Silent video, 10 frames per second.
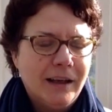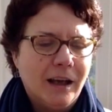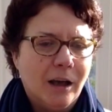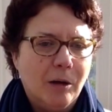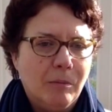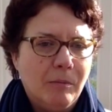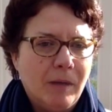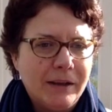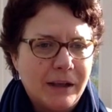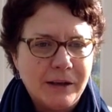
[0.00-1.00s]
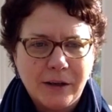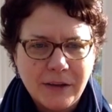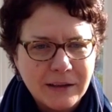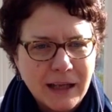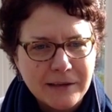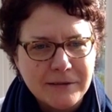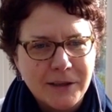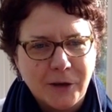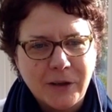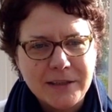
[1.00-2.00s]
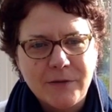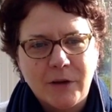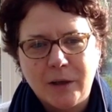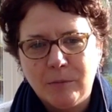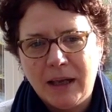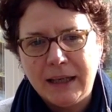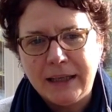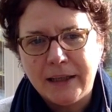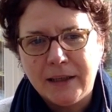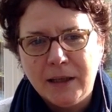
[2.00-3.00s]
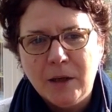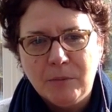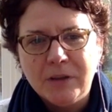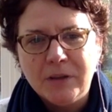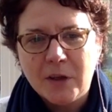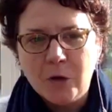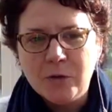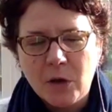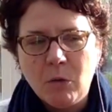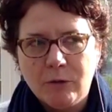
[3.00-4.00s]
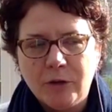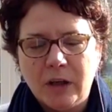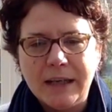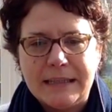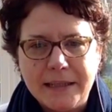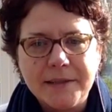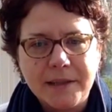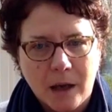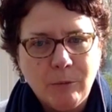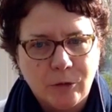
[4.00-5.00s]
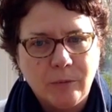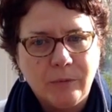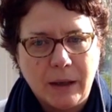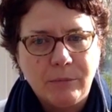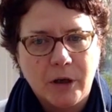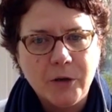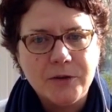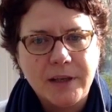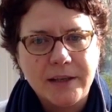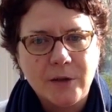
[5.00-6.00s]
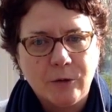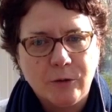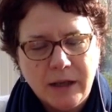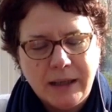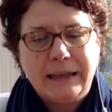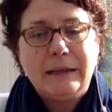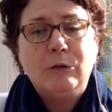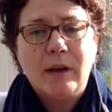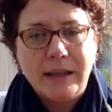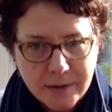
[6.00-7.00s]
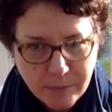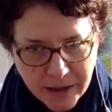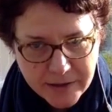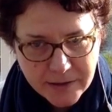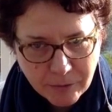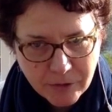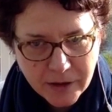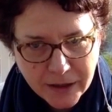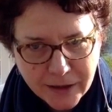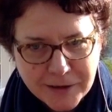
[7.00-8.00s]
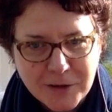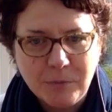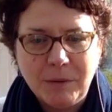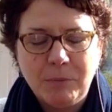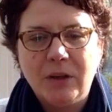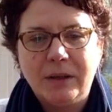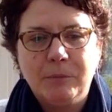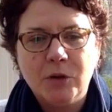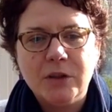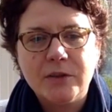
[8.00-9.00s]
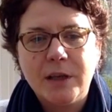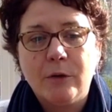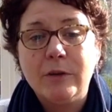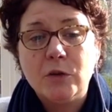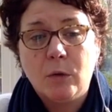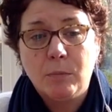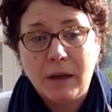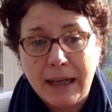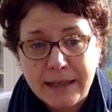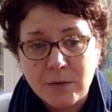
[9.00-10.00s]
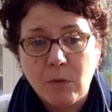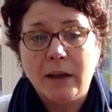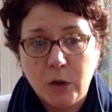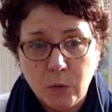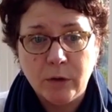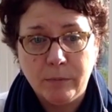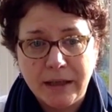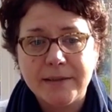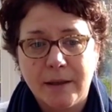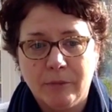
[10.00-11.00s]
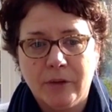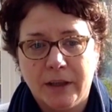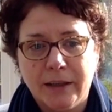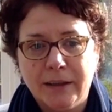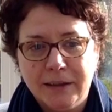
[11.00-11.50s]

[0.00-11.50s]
And I think that, that's very compelling. But so often ideas come from that process of getting ready to make something, to be putting yourself into a place where you will make something,